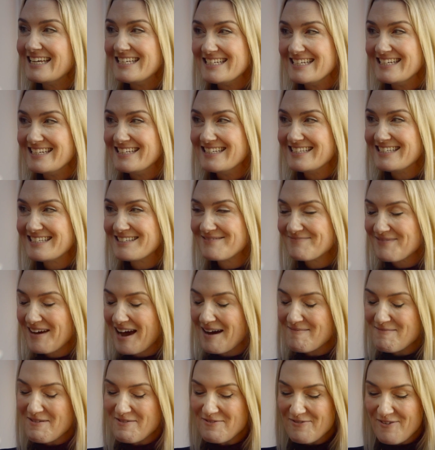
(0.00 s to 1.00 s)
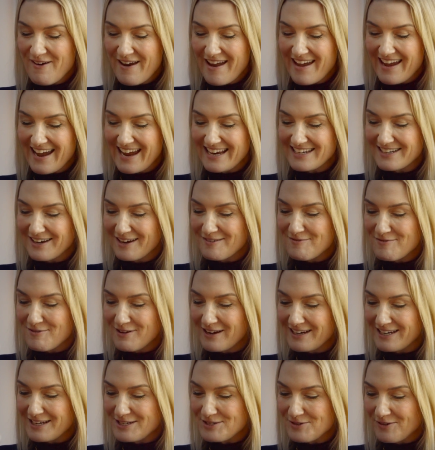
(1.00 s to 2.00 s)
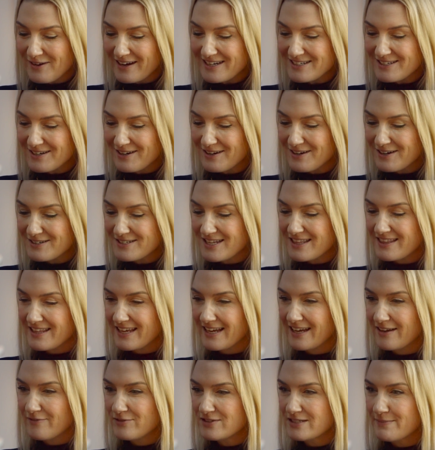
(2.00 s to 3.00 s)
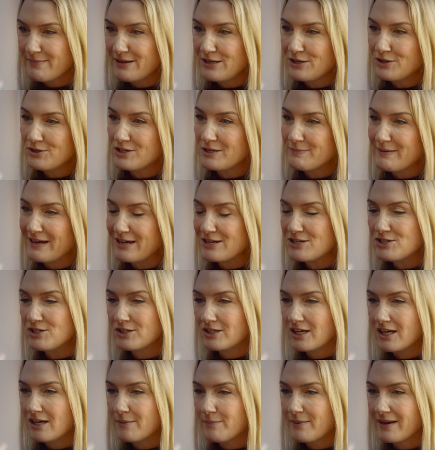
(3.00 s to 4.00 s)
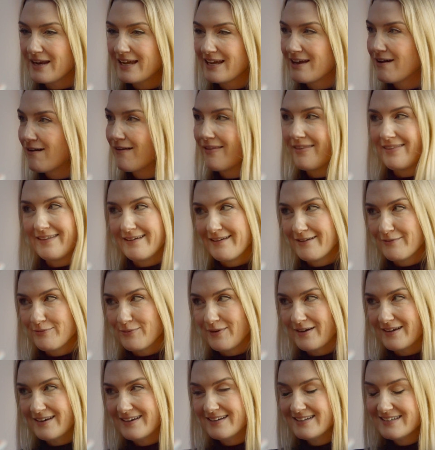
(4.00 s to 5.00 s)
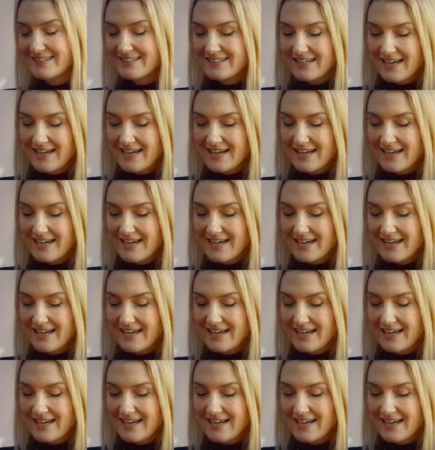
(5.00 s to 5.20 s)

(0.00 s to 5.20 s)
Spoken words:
It is. I'm afraid I really tried hard to think of something good about sugar, but I can't think of one.